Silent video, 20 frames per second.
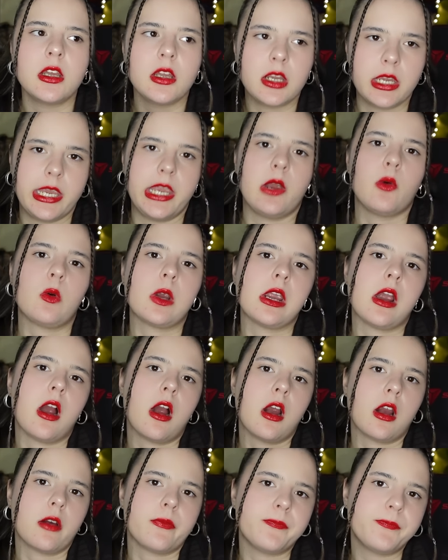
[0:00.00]
Here we
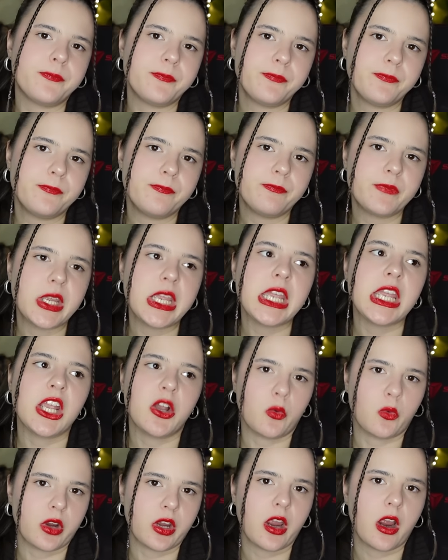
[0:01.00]
are.
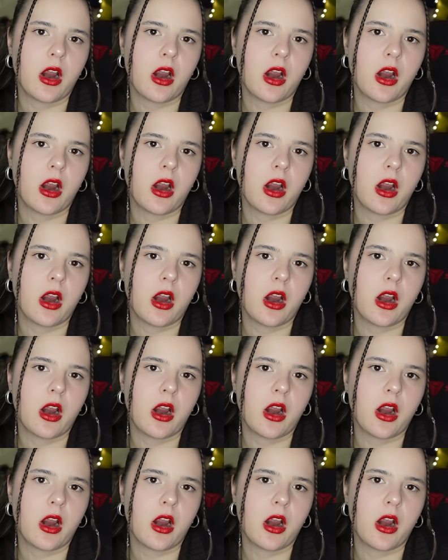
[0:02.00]
Here we